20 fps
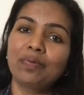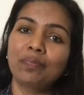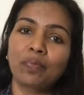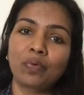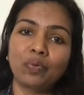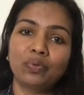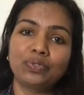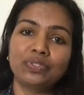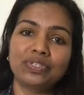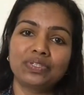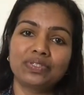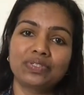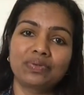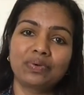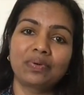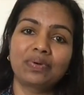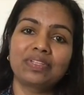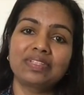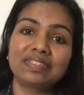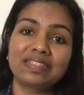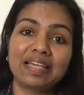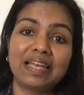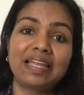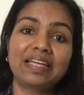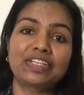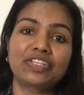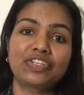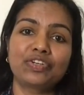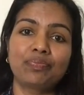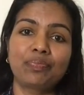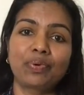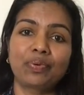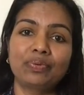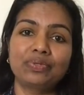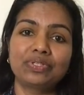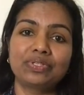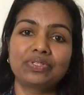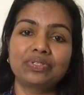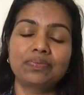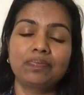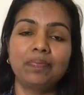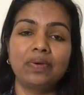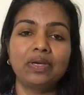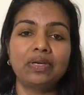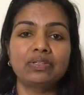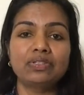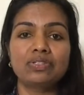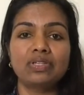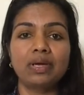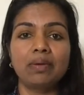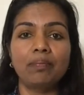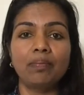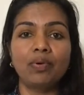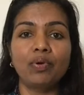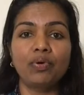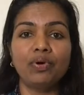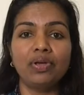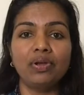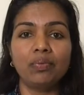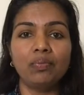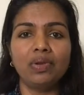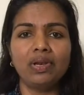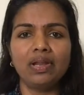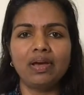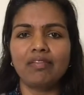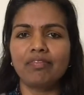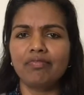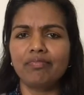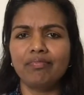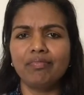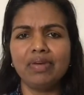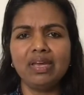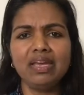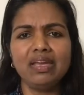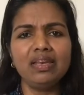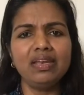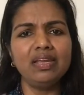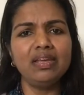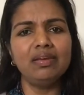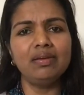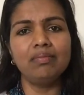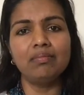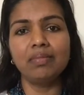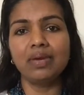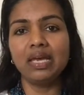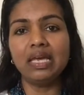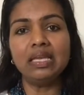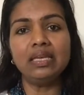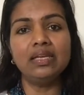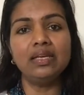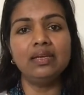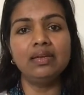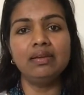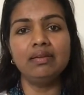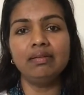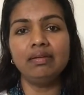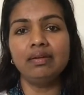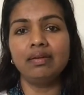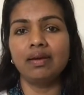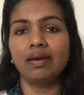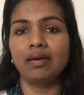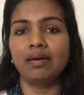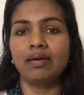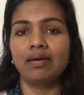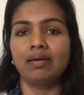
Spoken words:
process or the selection process, because the employer will have many